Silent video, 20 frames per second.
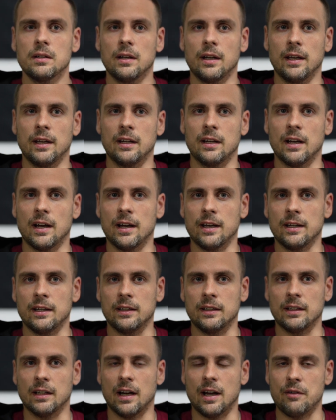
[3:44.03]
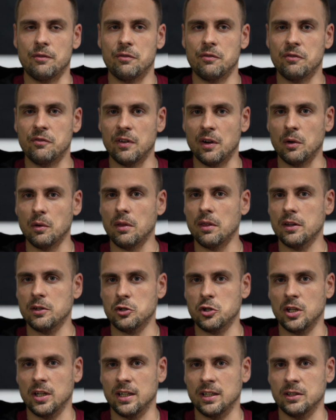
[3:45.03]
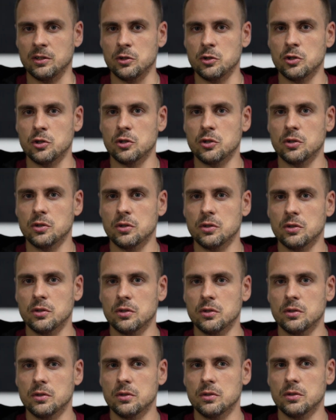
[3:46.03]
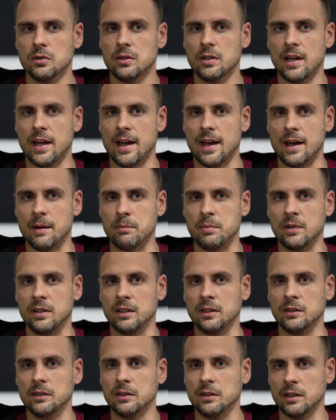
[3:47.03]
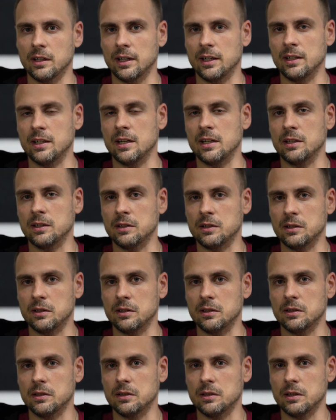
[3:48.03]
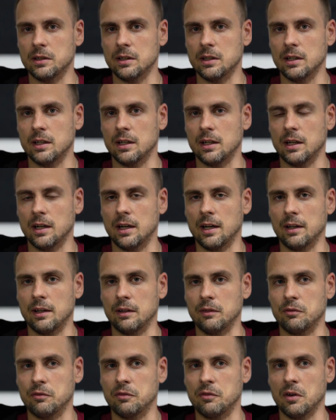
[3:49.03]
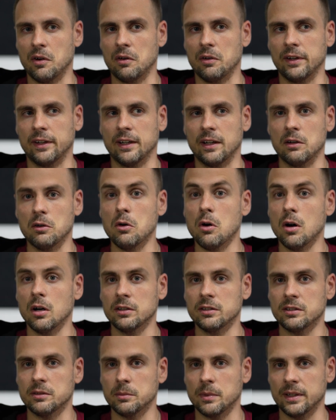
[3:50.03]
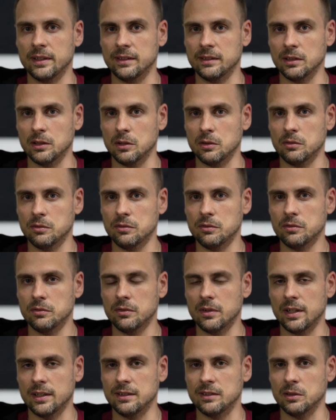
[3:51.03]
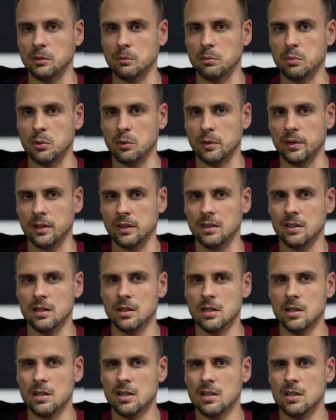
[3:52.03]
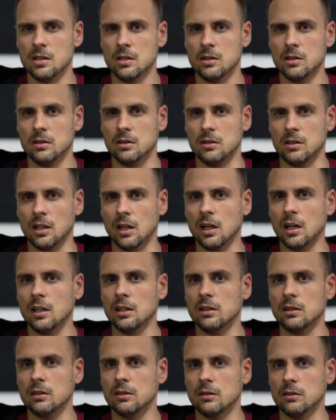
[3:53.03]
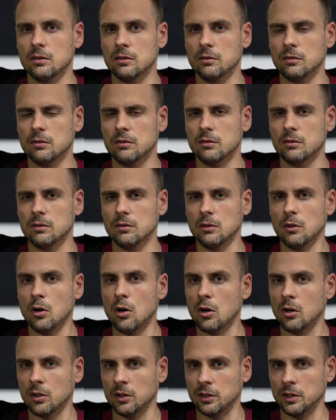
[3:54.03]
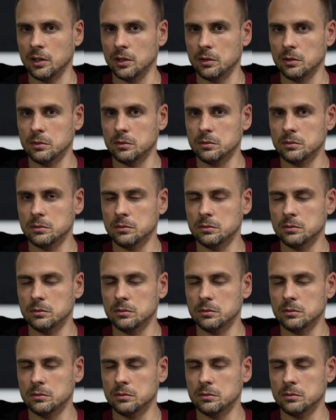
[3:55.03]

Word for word: And I I felt the change happening, and then I felt like I lost myself at some point not long ago,